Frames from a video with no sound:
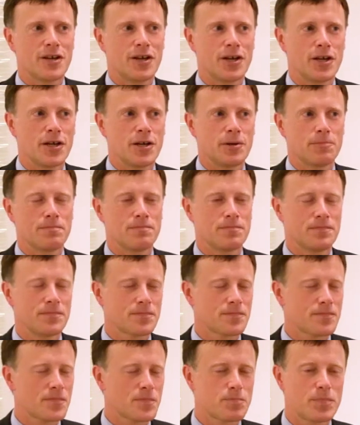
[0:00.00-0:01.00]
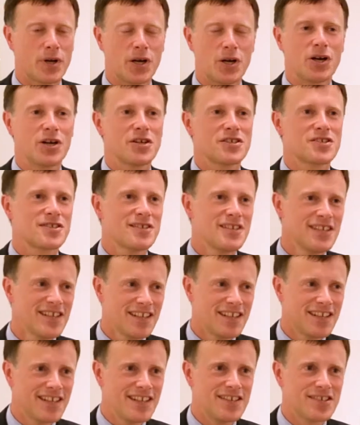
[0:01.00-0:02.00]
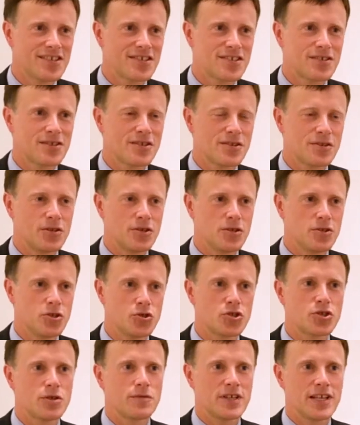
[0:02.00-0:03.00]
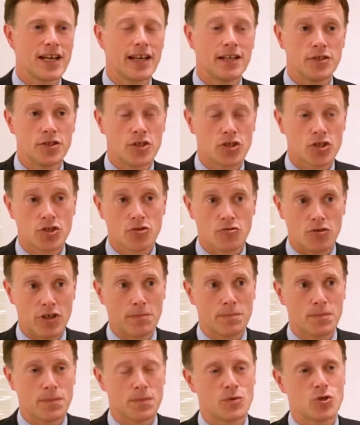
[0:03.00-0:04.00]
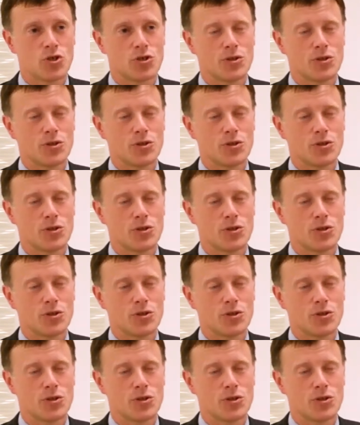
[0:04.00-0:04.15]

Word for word: um, part is the use of the LED strip